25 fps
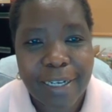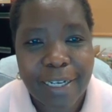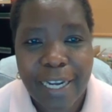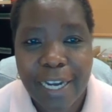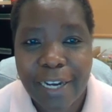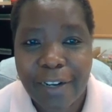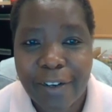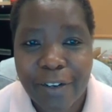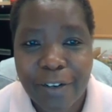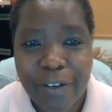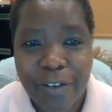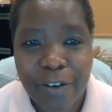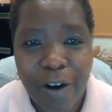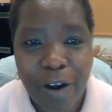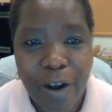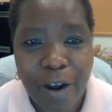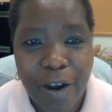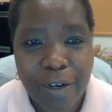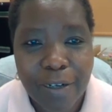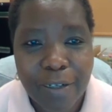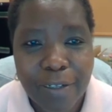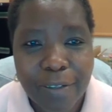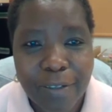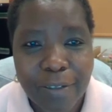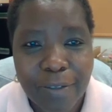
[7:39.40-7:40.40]
later
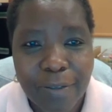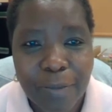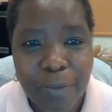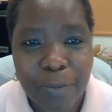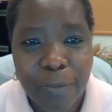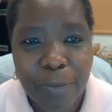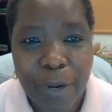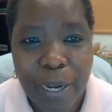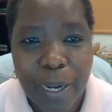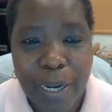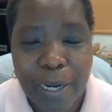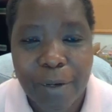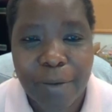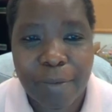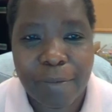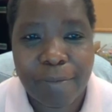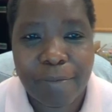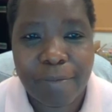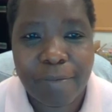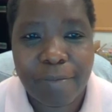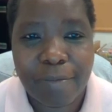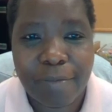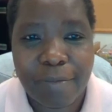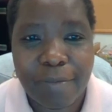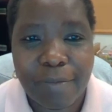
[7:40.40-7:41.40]
on,
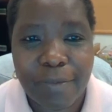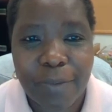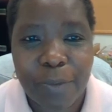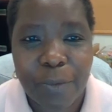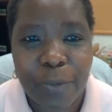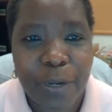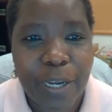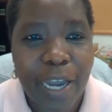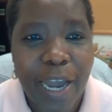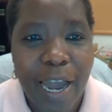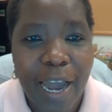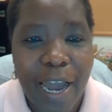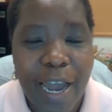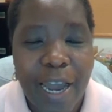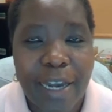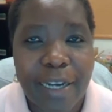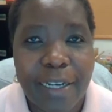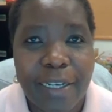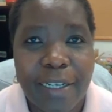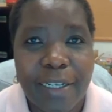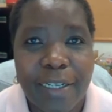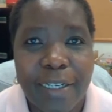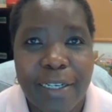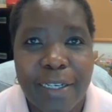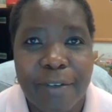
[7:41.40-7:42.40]
when we
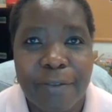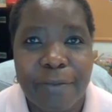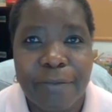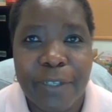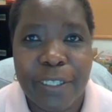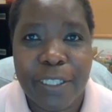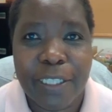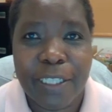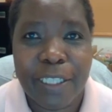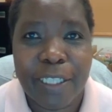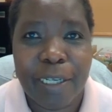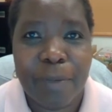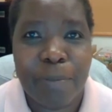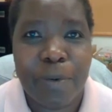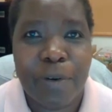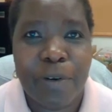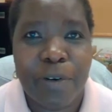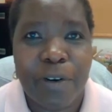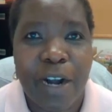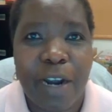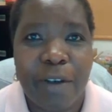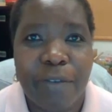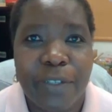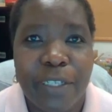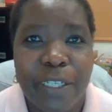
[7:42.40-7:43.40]
had a vegetable
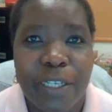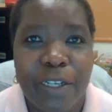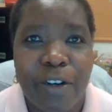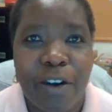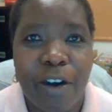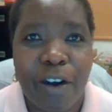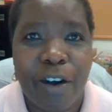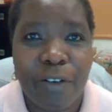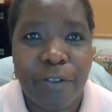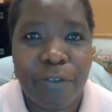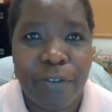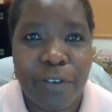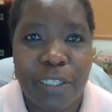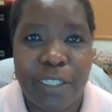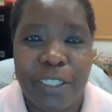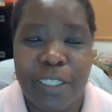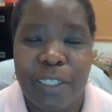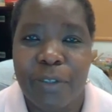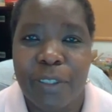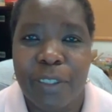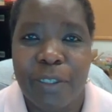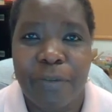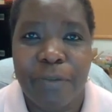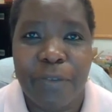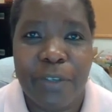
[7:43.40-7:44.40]
grafting conference, there
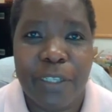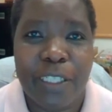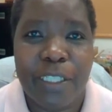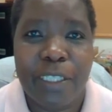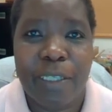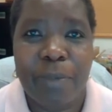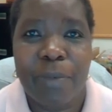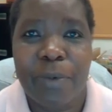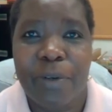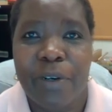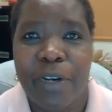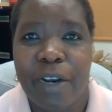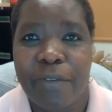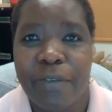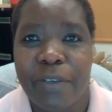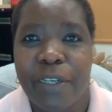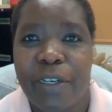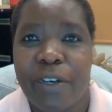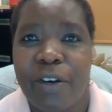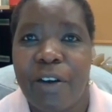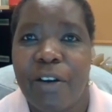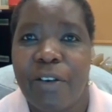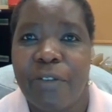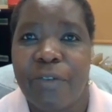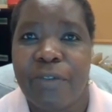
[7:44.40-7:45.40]
was a vegetable
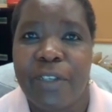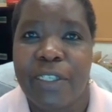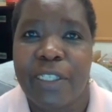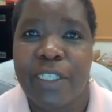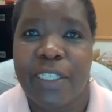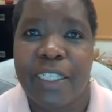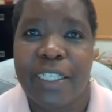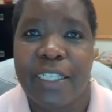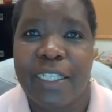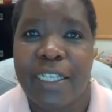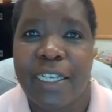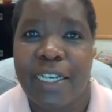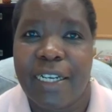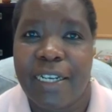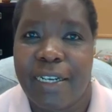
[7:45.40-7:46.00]
grafting conference at